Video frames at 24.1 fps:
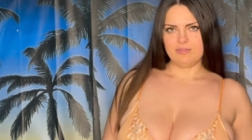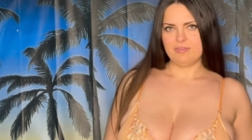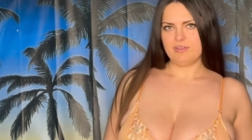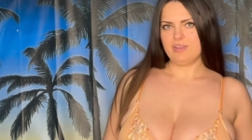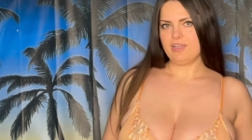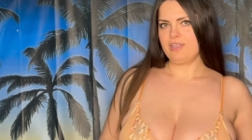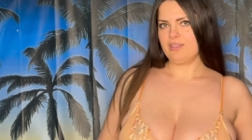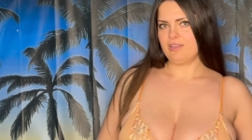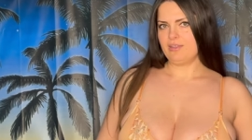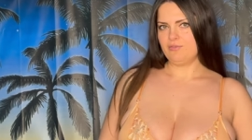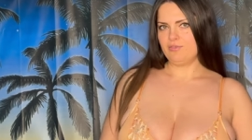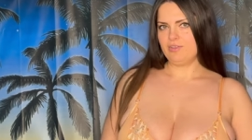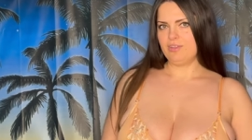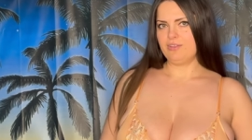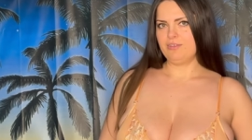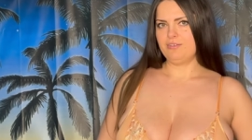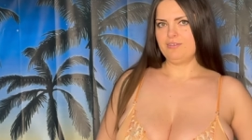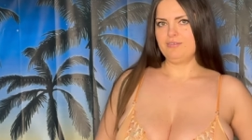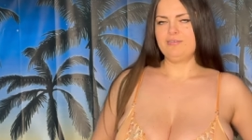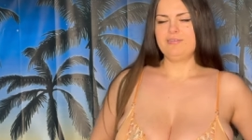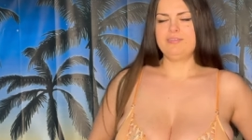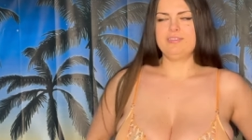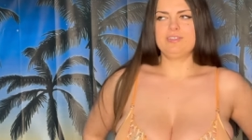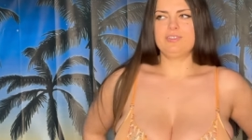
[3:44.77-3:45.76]
I love it.
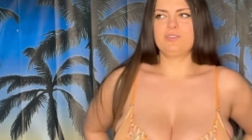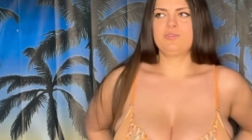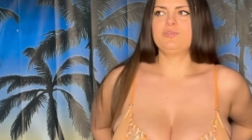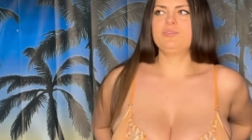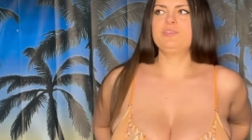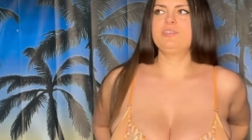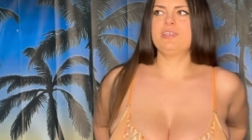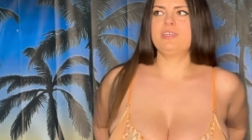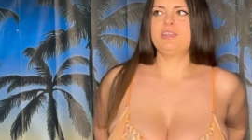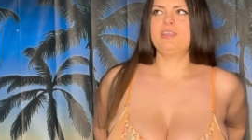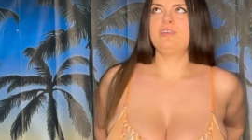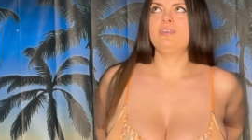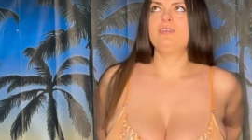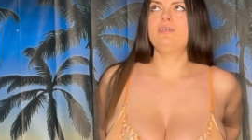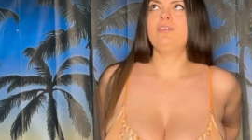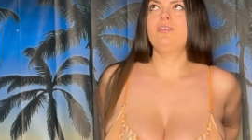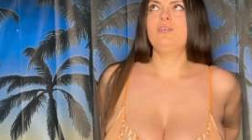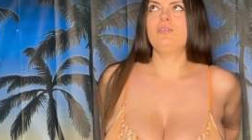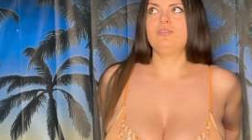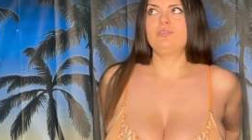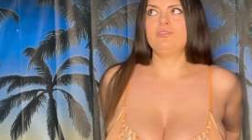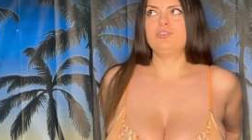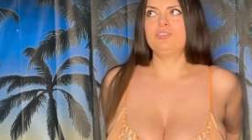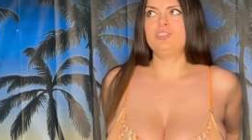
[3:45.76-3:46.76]
This one's like
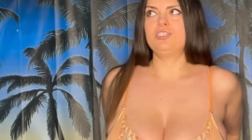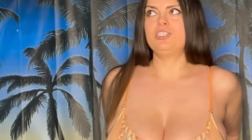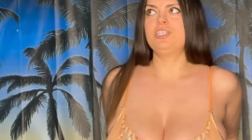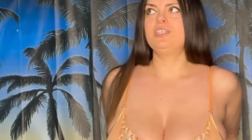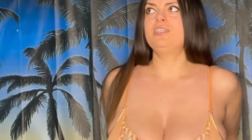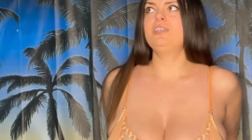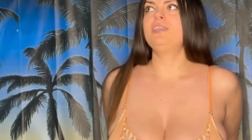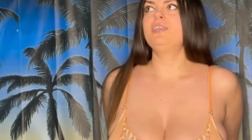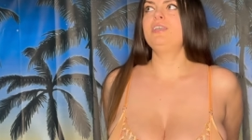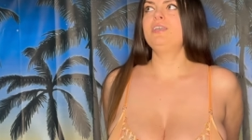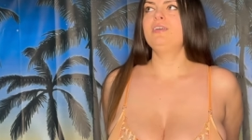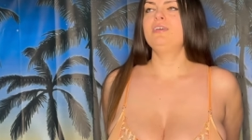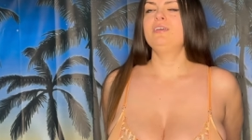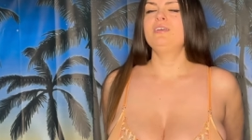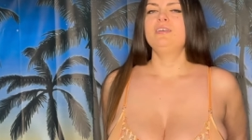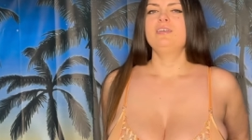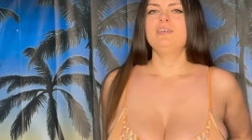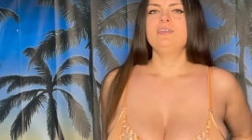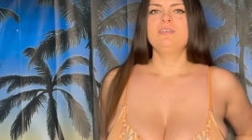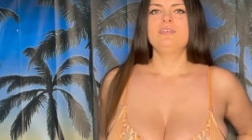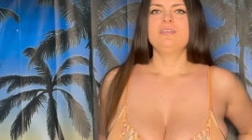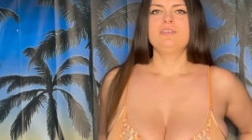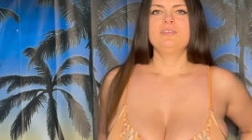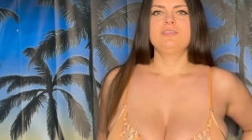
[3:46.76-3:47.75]
ultra cheeky,
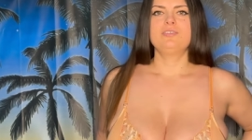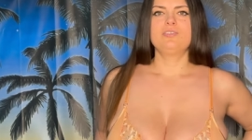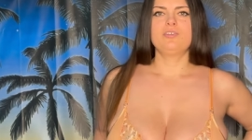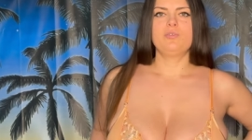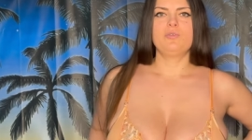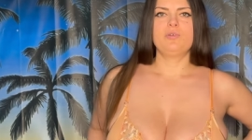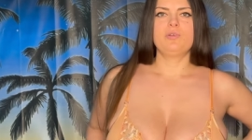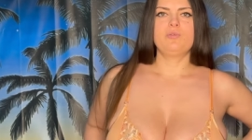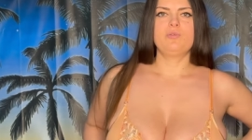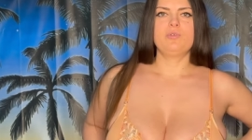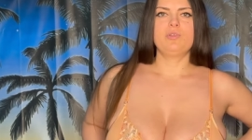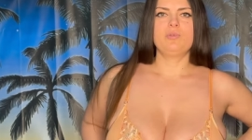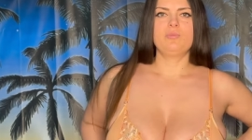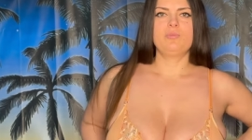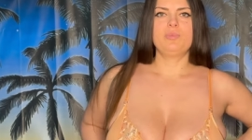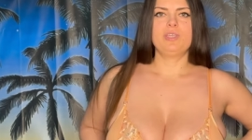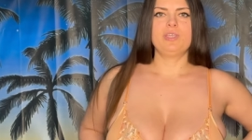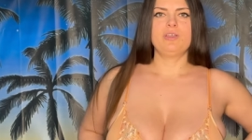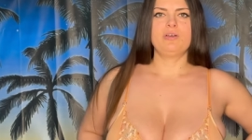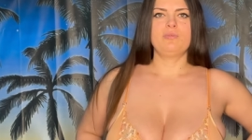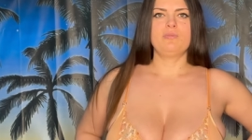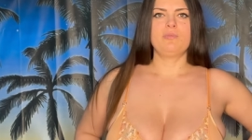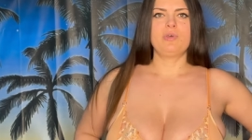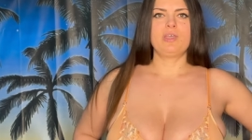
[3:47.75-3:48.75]
so it will be
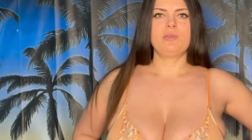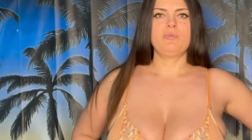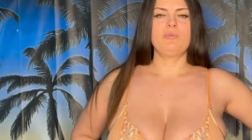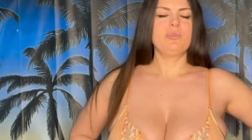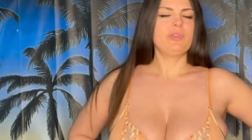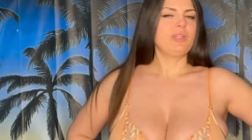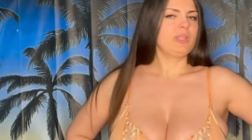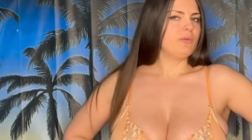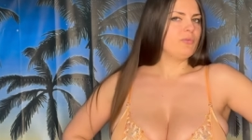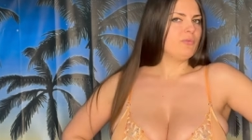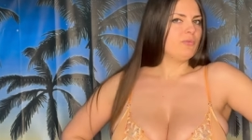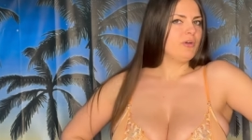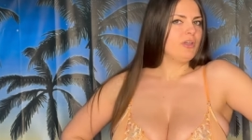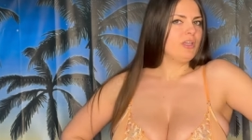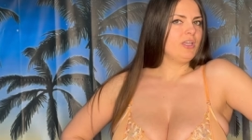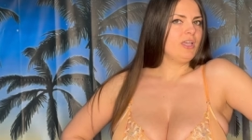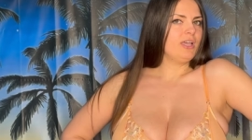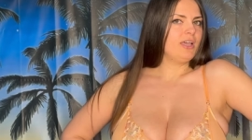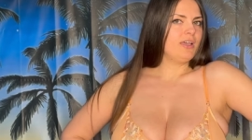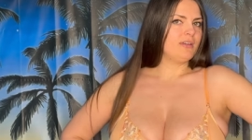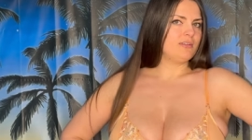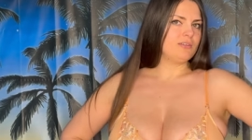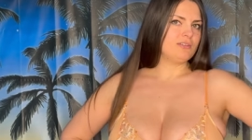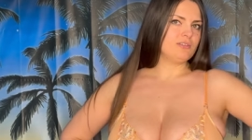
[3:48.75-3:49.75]
on my Playboy
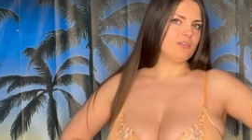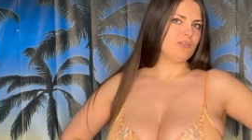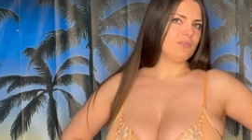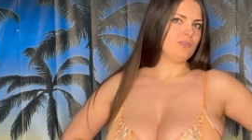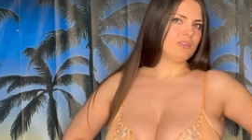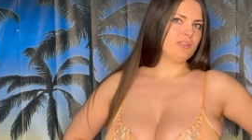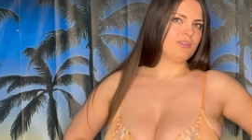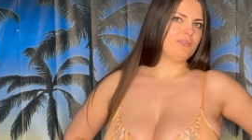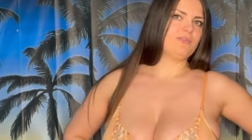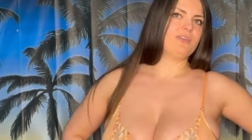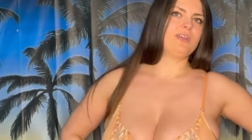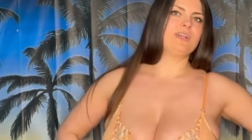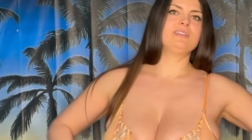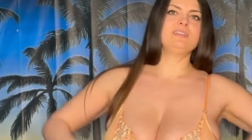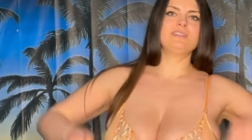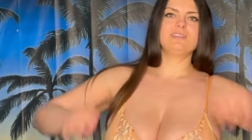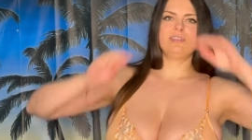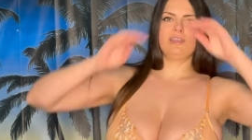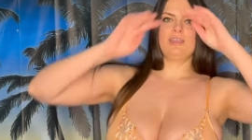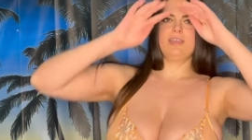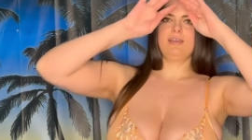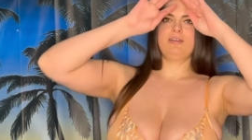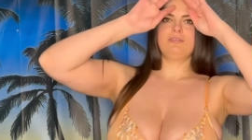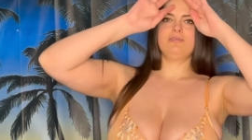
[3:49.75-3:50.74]
and OnlyFans
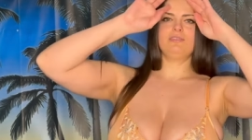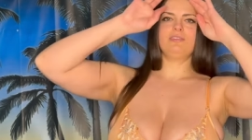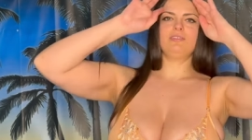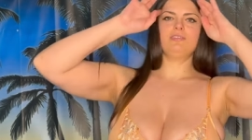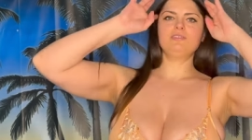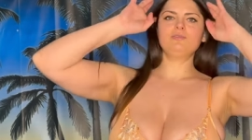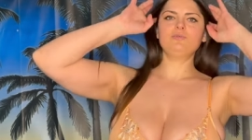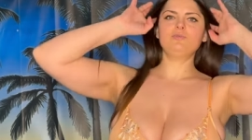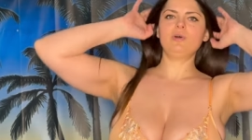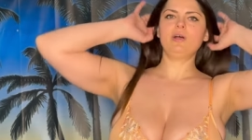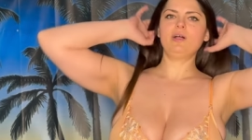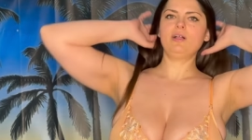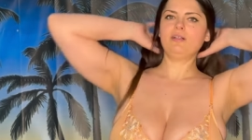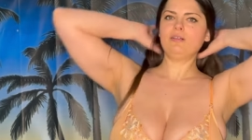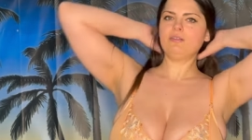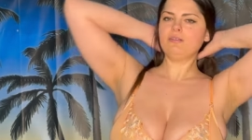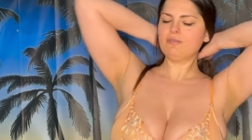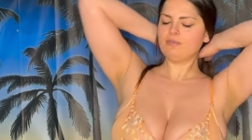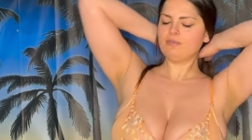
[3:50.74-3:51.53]
account as well.